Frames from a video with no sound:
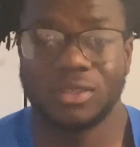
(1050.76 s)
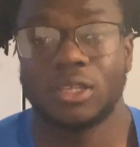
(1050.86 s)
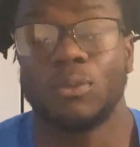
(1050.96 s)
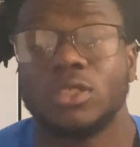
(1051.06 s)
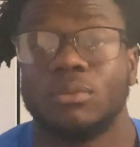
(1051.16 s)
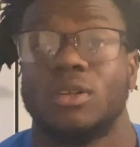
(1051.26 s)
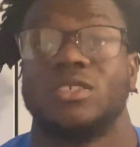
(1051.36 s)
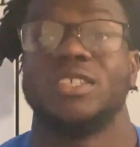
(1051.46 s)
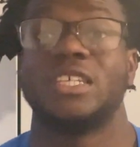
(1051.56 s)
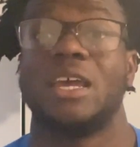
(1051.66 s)
there wasn't much
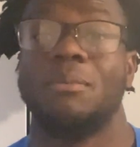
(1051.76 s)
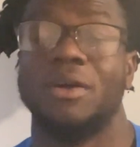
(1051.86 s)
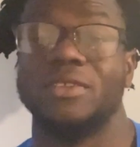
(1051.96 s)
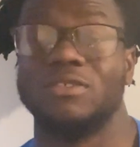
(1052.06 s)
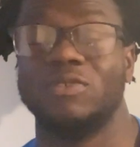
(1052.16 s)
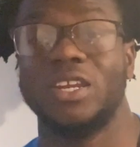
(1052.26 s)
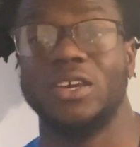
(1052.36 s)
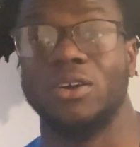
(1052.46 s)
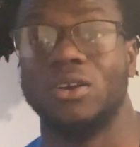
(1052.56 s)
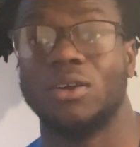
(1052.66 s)
to say about this
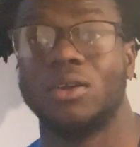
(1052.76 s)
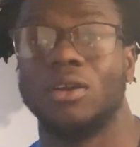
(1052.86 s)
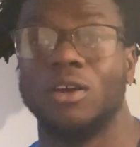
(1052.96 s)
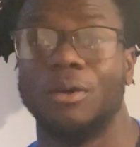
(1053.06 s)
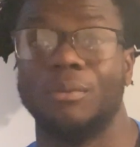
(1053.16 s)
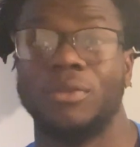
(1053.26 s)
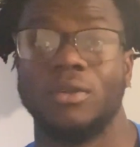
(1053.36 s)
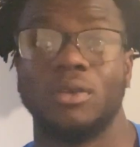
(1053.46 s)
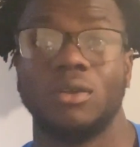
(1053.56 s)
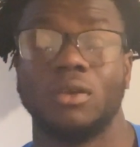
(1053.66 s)
video. You're
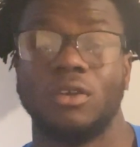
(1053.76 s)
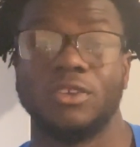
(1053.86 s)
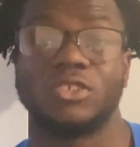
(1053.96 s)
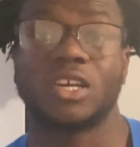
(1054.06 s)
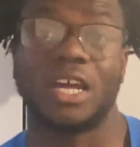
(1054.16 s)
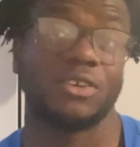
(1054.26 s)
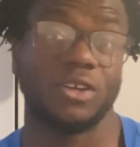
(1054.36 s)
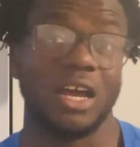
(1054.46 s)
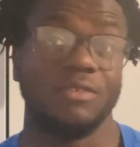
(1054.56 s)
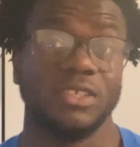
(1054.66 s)
just kind of
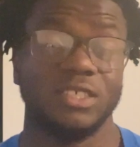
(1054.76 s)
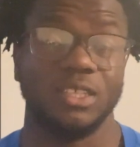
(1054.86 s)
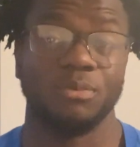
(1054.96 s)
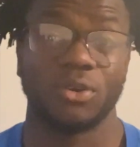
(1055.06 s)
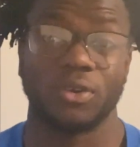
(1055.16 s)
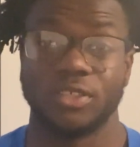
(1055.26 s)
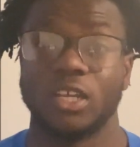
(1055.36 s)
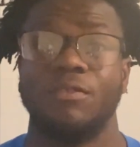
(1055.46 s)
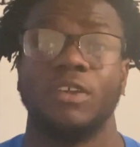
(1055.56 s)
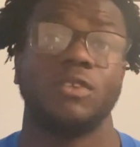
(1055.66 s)
gonna have to see the progress.
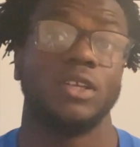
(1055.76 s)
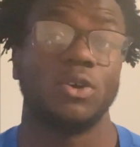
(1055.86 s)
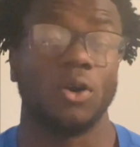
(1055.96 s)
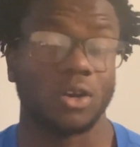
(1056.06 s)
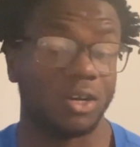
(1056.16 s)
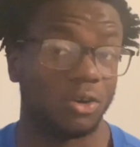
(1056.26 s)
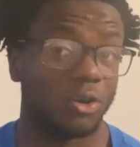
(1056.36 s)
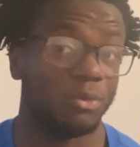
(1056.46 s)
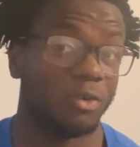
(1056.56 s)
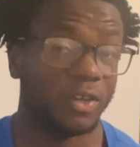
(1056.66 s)
I've definitely got a
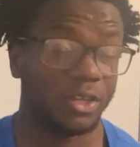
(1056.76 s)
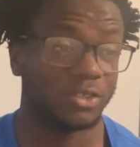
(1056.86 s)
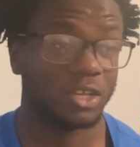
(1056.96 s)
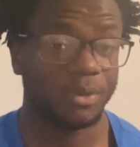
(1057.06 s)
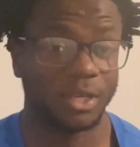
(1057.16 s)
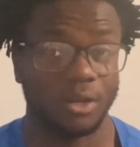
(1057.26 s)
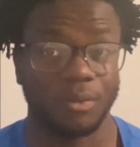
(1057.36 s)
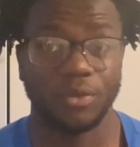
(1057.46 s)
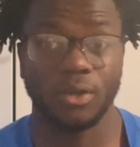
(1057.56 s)
lot more videos coming out,